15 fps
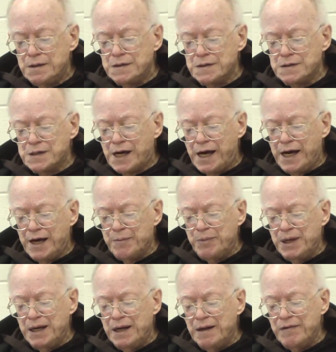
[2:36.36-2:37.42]
Since I have
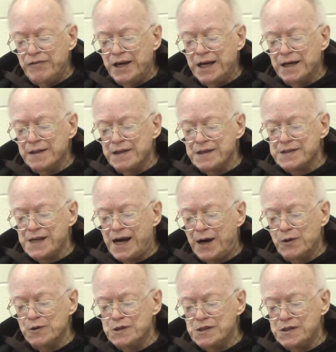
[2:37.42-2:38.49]
been living in this
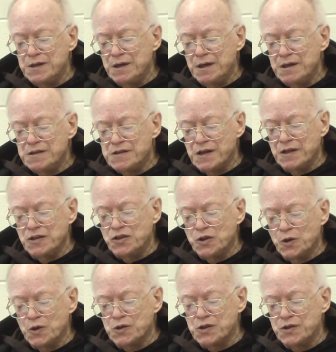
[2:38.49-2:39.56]
house, St.
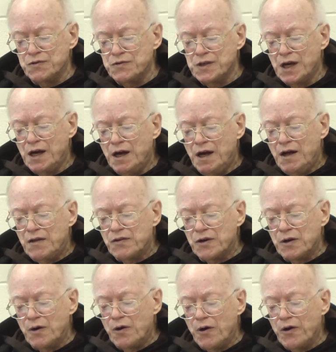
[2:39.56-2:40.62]
Joseph, the
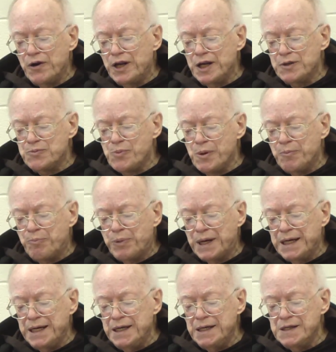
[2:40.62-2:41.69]
Lord has been
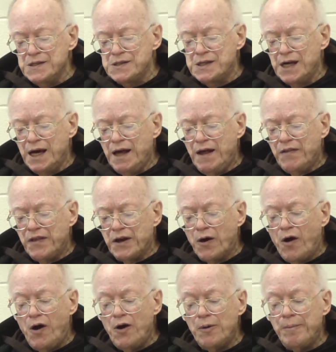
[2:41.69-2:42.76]
pleased that
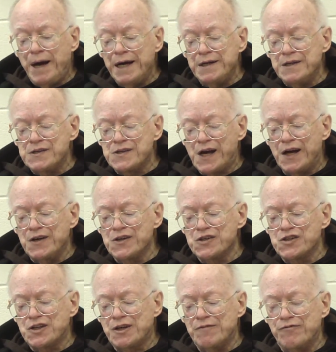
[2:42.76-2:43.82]
all my
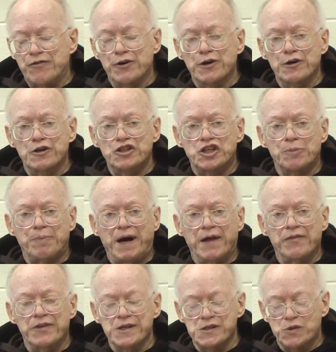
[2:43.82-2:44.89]
desires converge upon
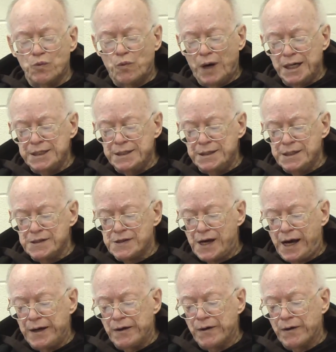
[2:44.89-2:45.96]
this one
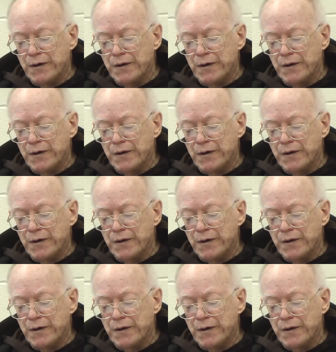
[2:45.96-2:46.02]
desire.